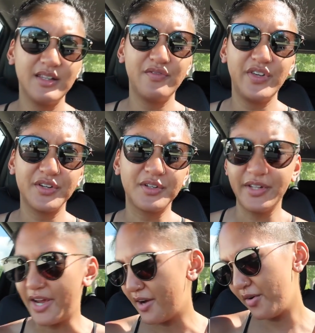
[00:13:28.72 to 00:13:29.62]
the vehicle
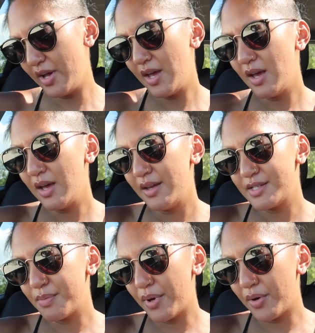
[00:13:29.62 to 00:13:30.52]
now.
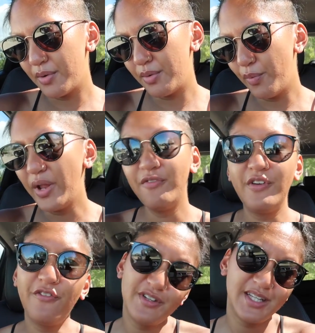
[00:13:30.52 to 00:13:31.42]
It's about one
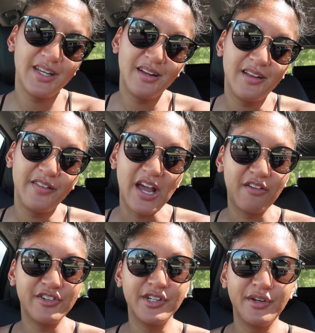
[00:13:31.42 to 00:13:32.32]
fifteen in the
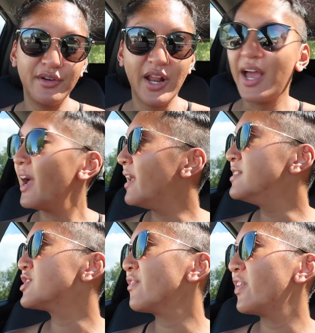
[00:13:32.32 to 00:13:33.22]
afternoon,
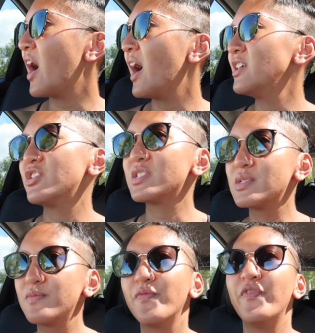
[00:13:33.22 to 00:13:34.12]
and Jeff and I
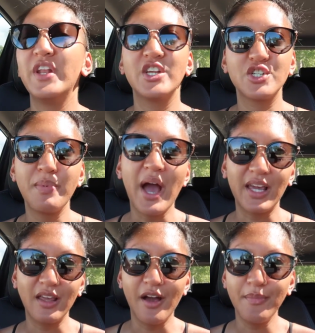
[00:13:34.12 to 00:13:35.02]
just finished
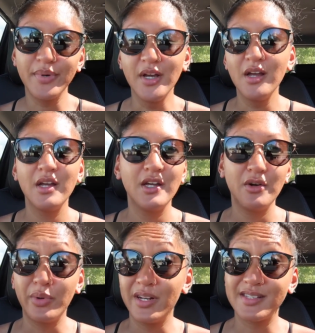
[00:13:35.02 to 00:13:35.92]
packing up.
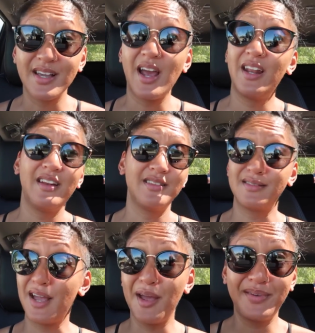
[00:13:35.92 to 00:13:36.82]
We decided it's
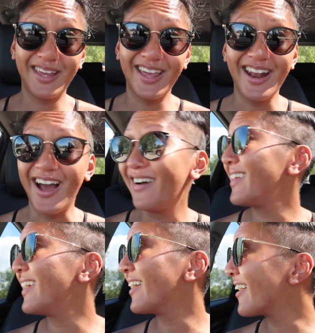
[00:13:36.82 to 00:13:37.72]
time to get out
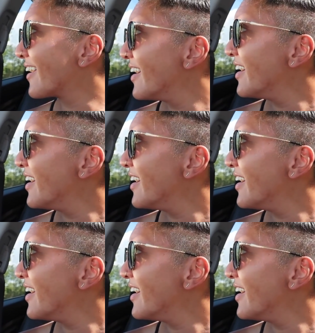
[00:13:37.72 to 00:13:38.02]
of here.